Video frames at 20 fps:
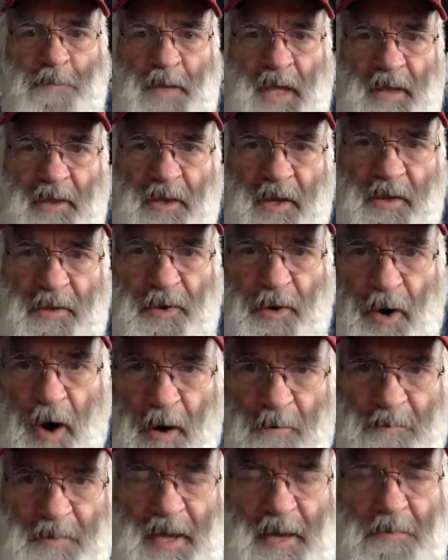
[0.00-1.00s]
And there
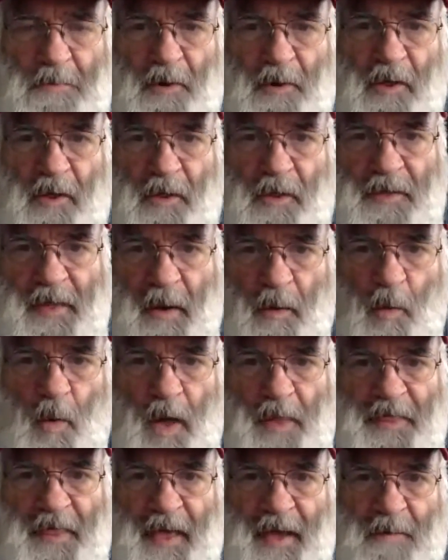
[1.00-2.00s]
are people that
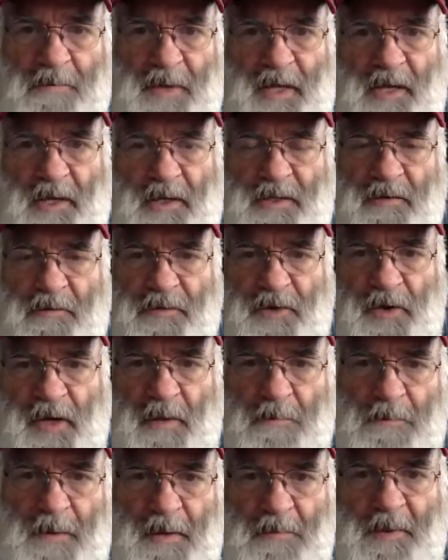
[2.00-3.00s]
want that, because if you
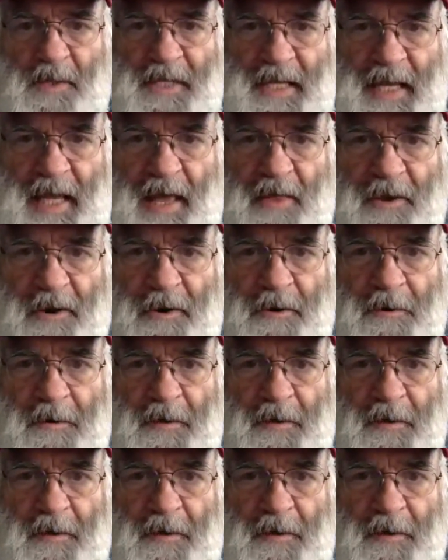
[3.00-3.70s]
get people together,